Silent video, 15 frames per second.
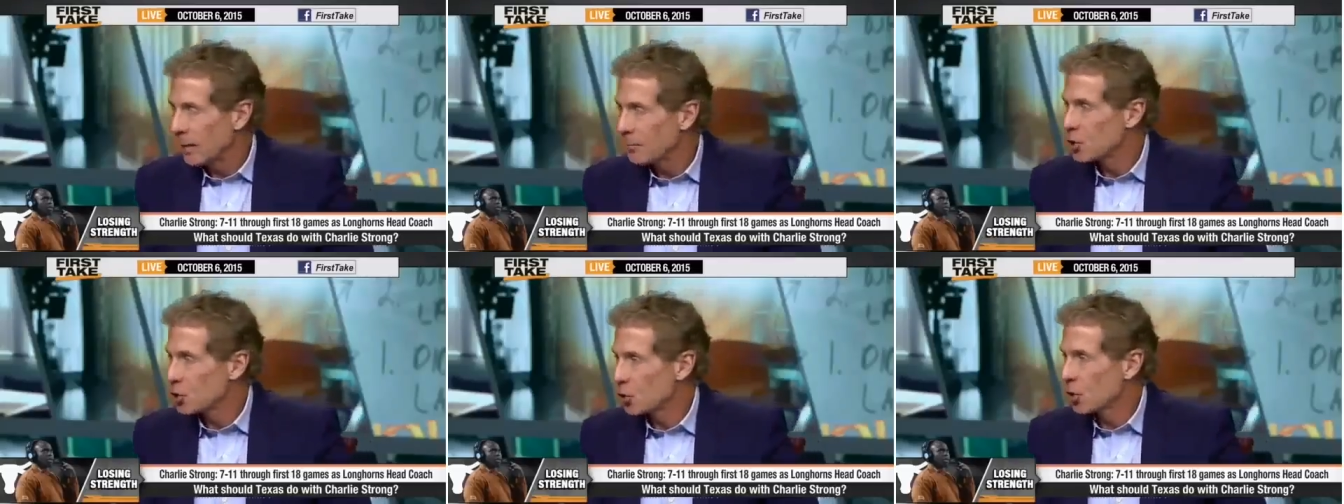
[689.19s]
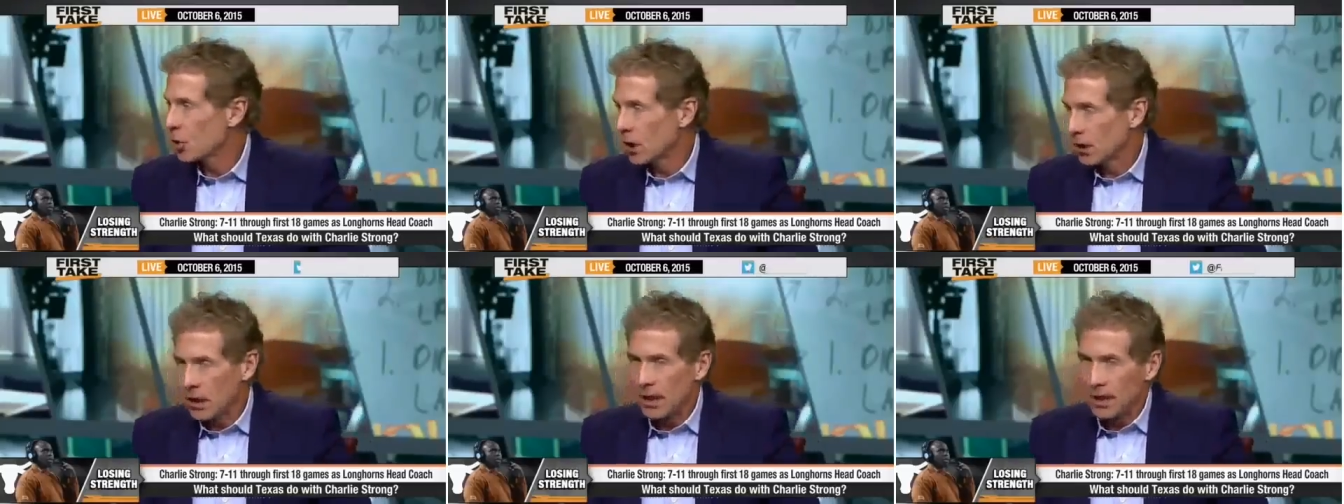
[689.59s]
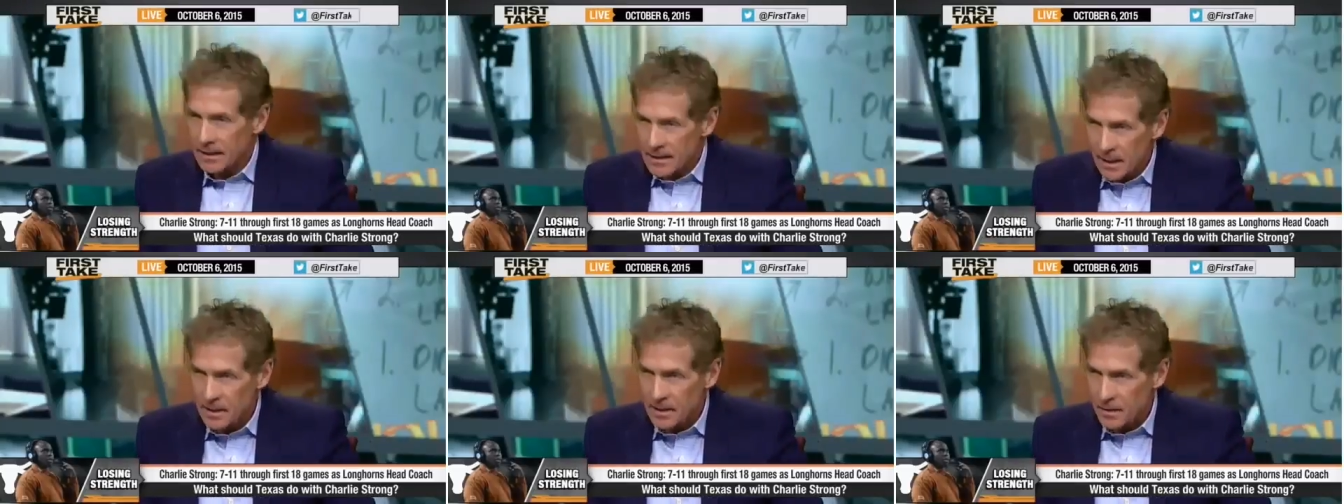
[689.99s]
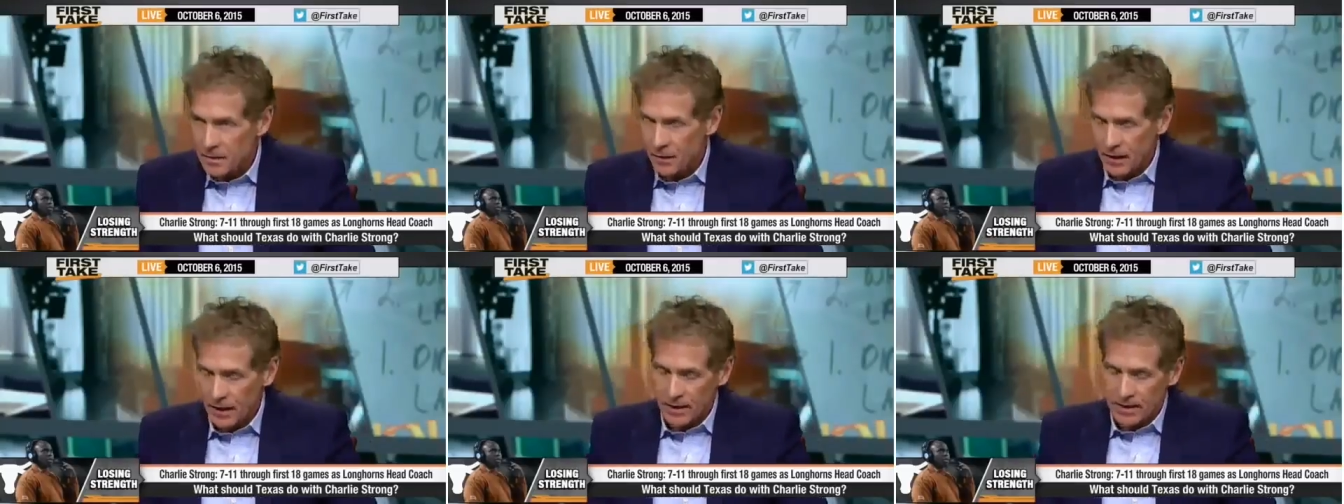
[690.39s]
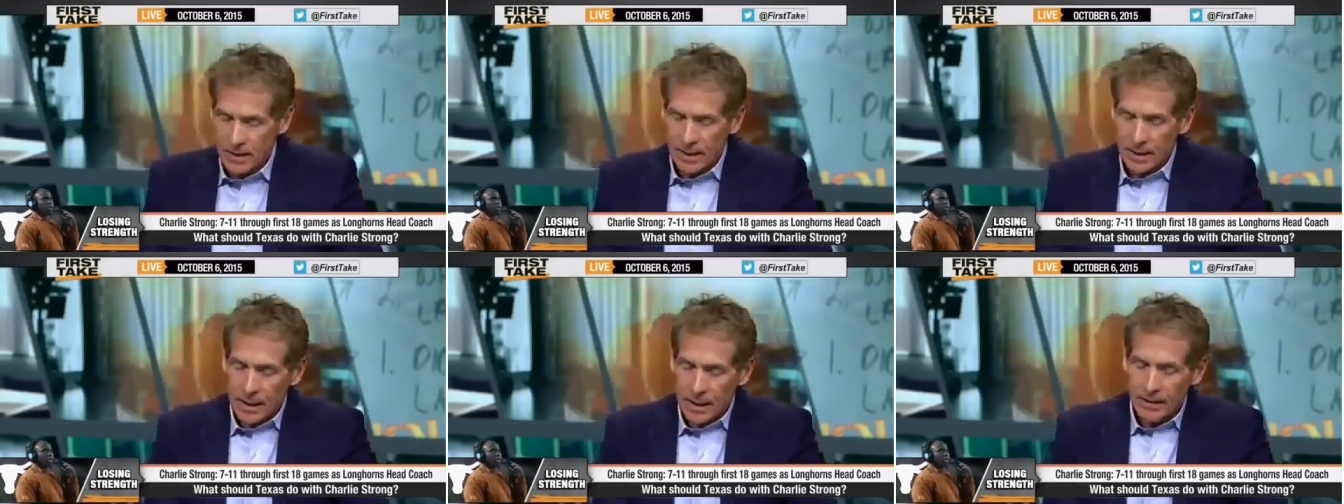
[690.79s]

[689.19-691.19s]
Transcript: I'm sure, a lot of Texas fans.